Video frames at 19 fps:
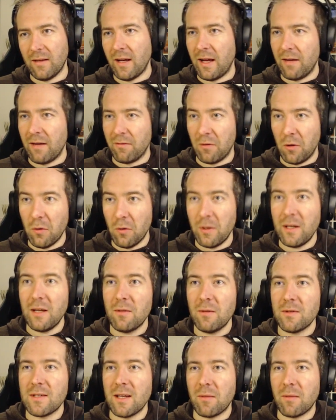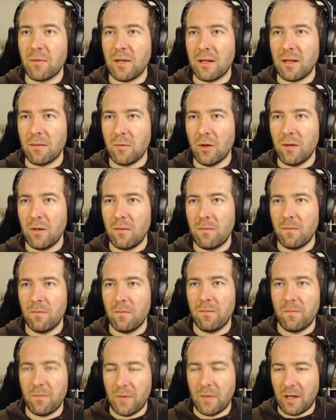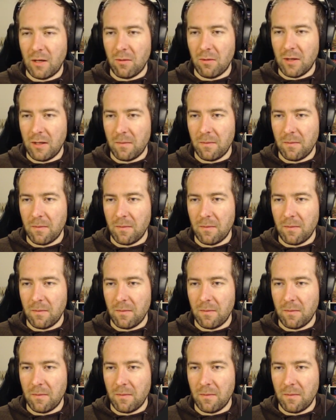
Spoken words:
I have no idea what's happening, but anyway,